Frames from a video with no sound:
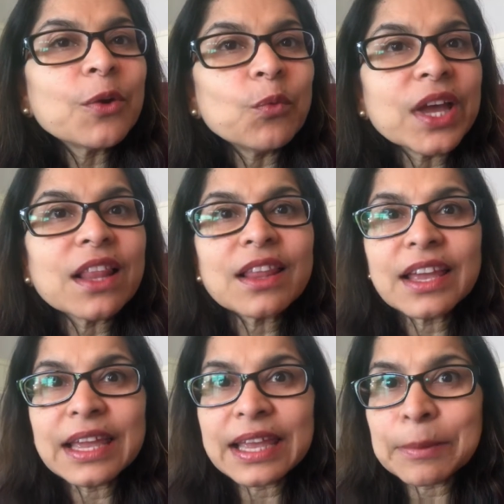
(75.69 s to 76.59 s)
will
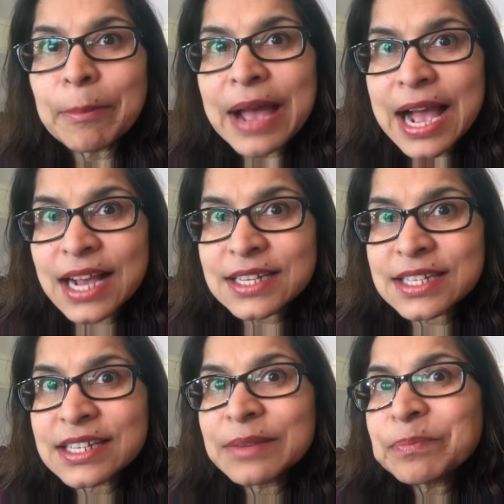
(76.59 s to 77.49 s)

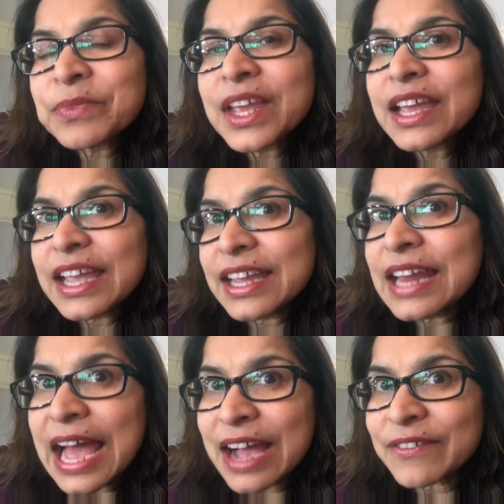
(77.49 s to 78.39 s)
impact in
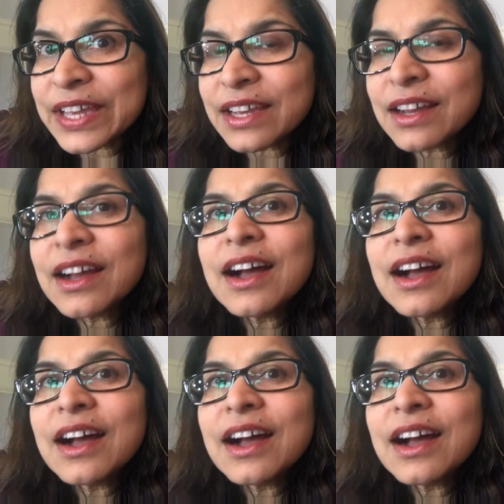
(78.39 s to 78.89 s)
having